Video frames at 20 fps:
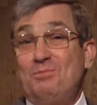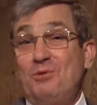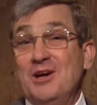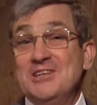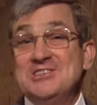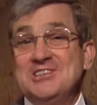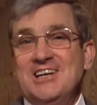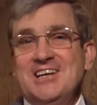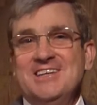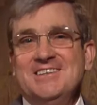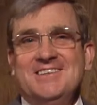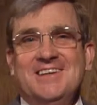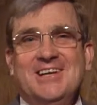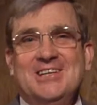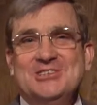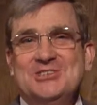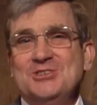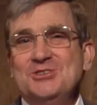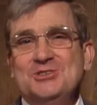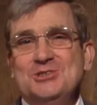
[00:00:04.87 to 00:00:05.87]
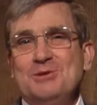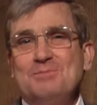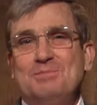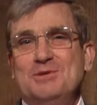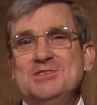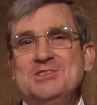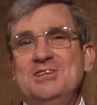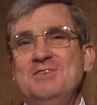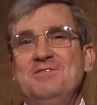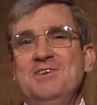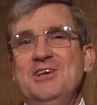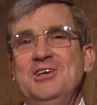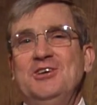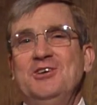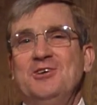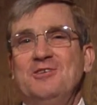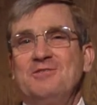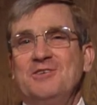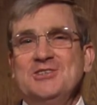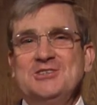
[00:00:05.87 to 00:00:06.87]
president at Azusa Pacific
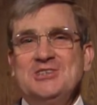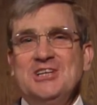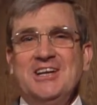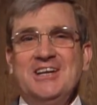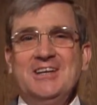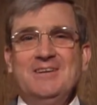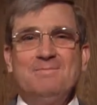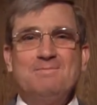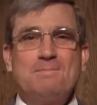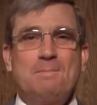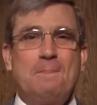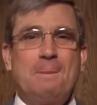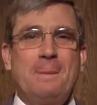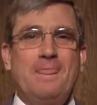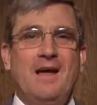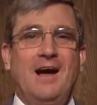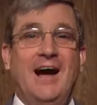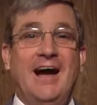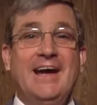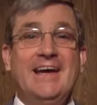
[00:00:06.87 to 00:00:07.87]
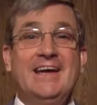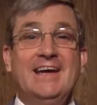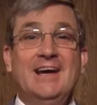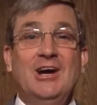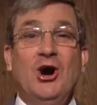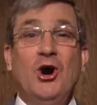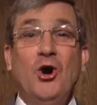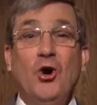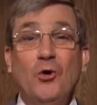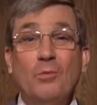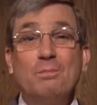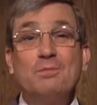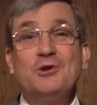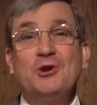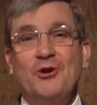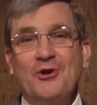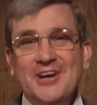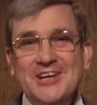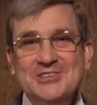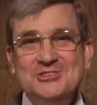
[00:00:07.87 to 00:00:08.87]
University. I hope
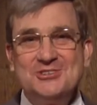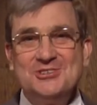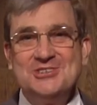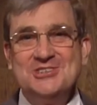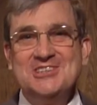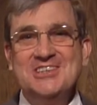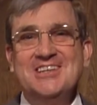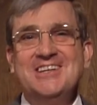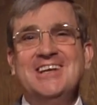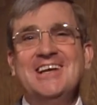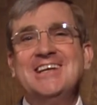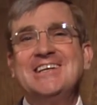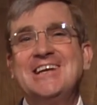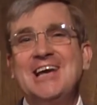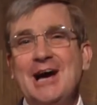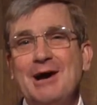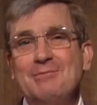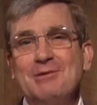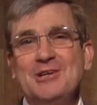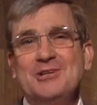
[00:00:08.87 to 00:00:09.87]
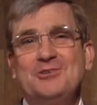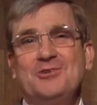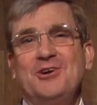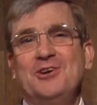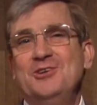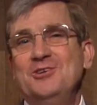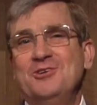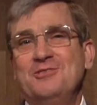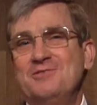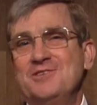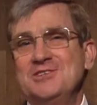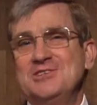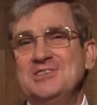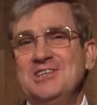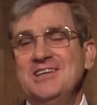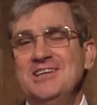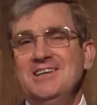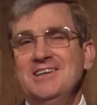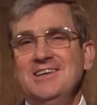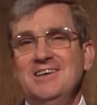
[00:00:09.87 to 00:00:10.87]
you're interested in coming to our
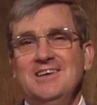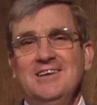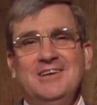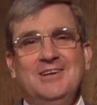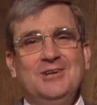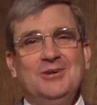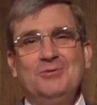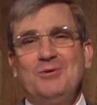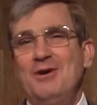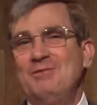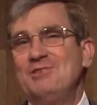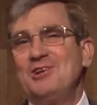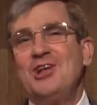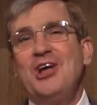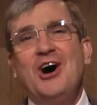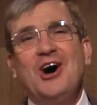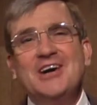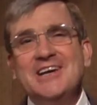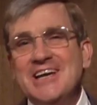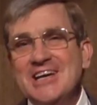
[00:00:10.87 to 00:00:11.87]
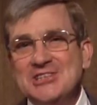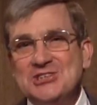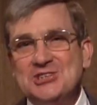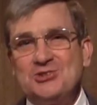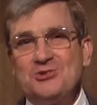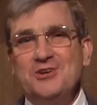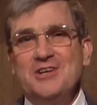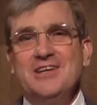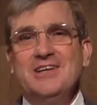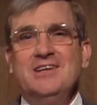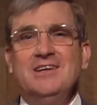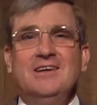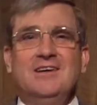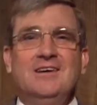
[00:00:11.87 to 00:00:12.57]
university. We have a long history